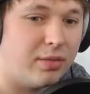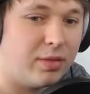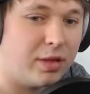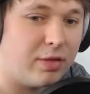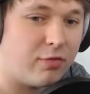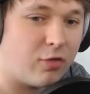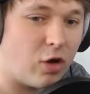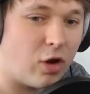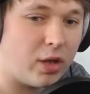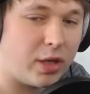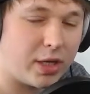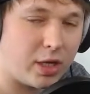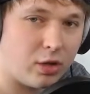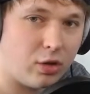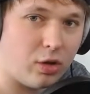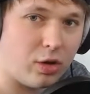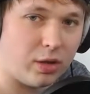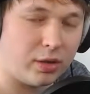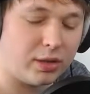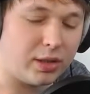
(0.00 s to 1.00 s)
They've got like a
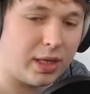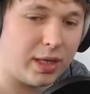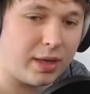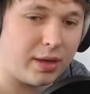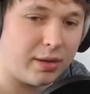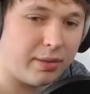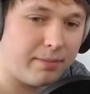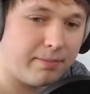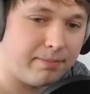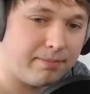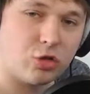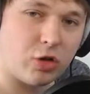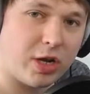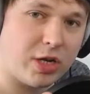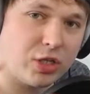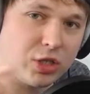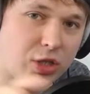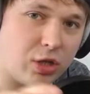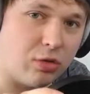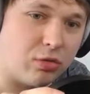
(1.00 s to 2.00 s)
lot of like
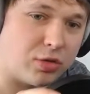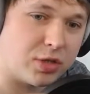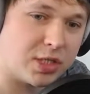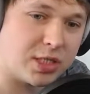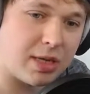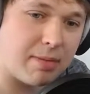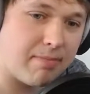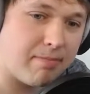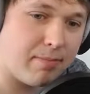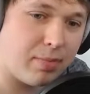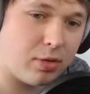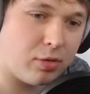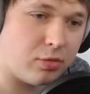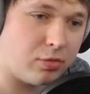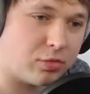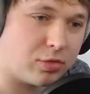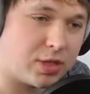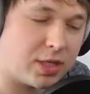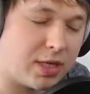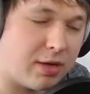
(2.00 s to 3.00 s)
strange little
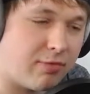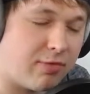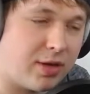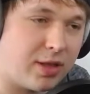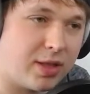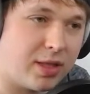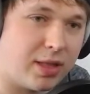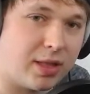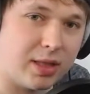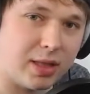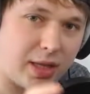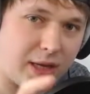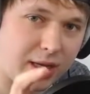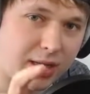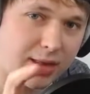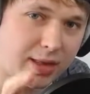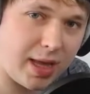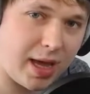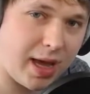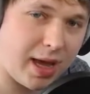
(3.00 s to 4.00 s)
symbols and everything
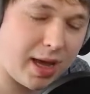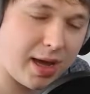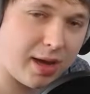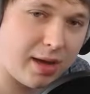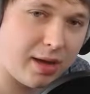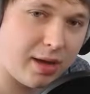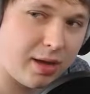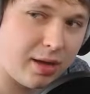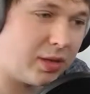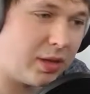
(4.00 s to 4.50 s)
like that.